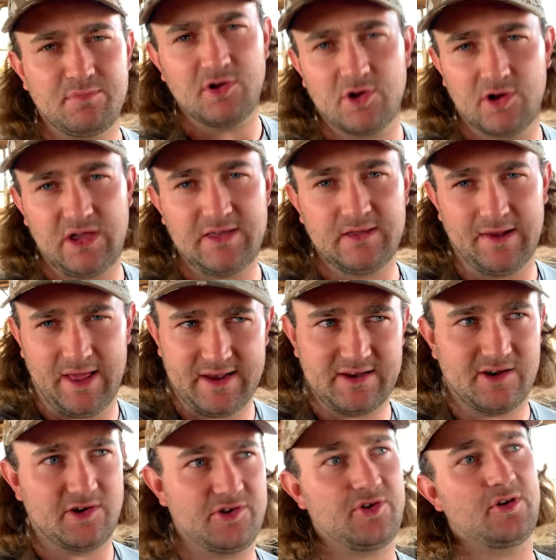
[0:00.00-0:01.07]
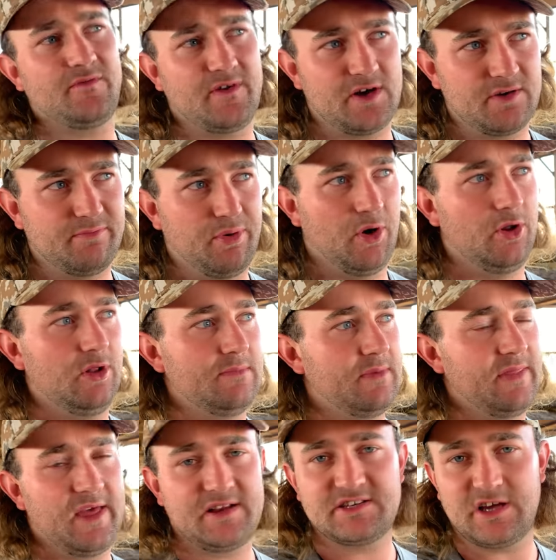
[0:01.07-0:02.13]
You've got to either lie down, you've got to find a pole, and by
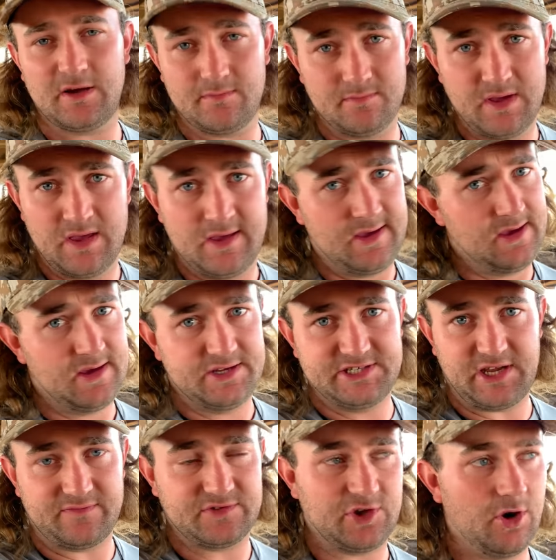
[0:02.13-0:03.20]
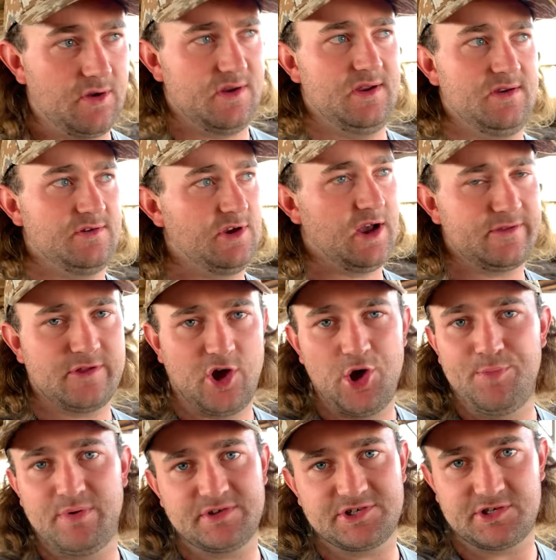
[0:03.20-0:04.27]
that time stuff's gone and you're out in the
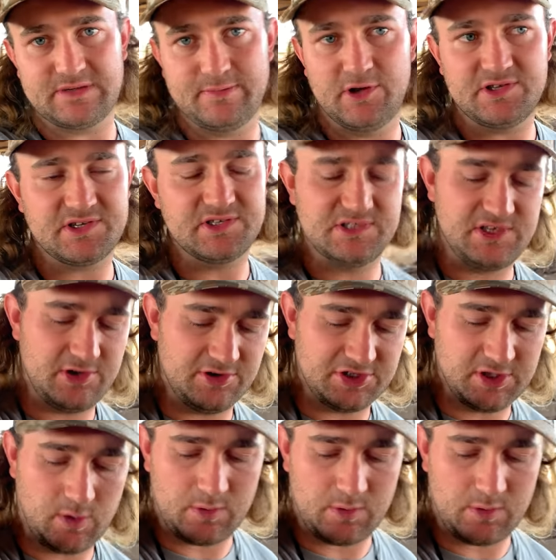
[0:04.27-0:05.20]
open so the birds can see you. So